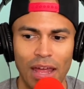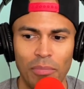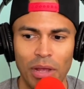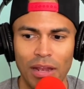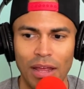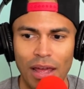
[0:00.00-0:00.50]
I
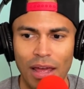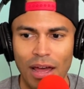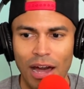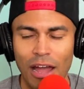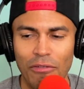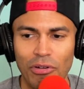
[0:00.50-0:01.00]
mean,
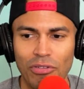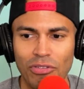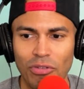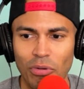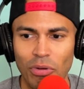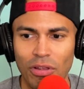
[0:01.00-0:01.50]
I've heard
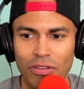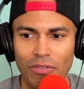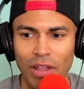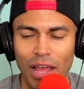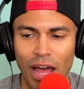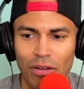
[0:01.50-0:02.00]
stories of
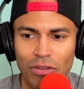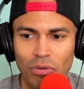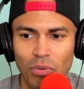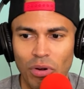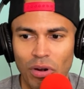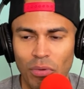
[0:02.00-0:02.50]
like how you
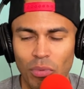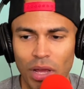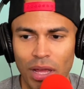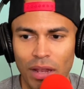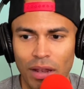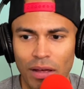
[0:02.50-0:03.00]
were
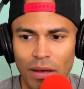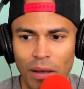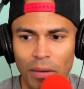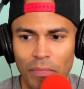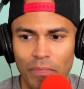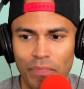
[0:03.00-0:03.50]
when
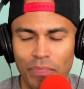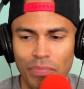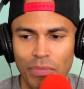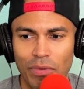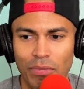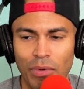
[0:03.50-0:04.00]

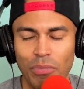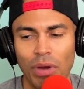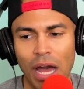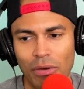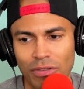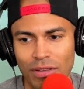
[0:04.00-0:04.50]

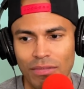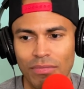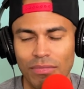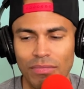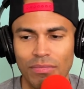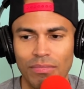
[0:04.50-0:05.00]
I was
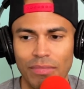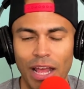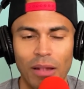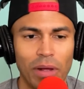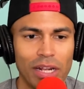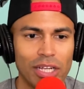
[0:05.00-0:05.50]
in
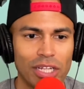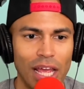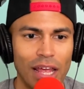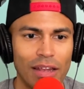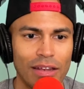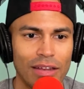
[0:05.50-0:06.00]
El
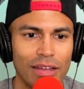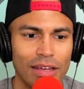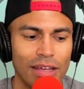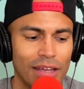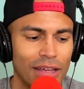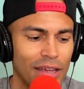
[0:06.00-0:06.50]
Manchen,
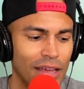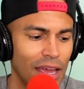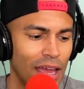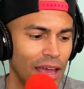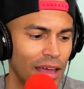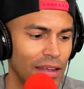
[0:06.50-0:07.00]

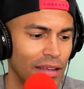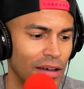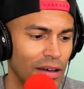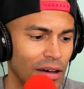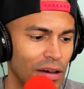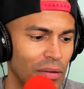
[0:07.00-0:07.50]
and
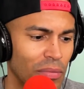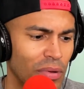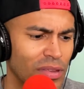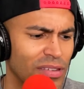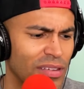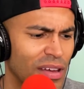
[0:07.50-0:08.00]

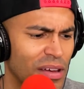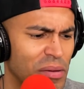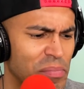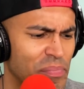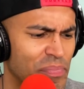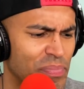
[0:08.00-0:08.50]
what's
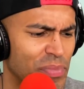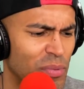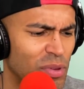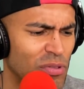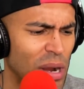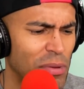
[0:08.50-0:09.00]

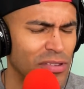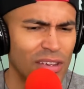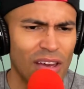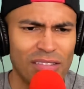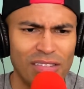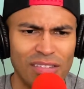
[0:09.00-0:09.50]
grandma's
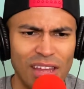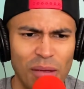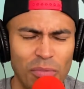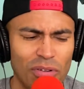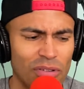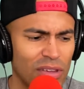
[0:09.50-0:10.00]
cousin's
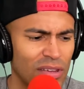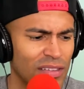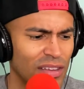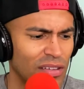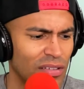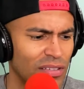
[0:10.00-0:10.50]
name, or is
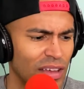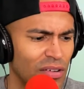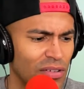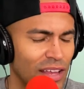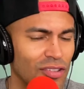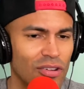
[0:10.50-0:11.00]
that her?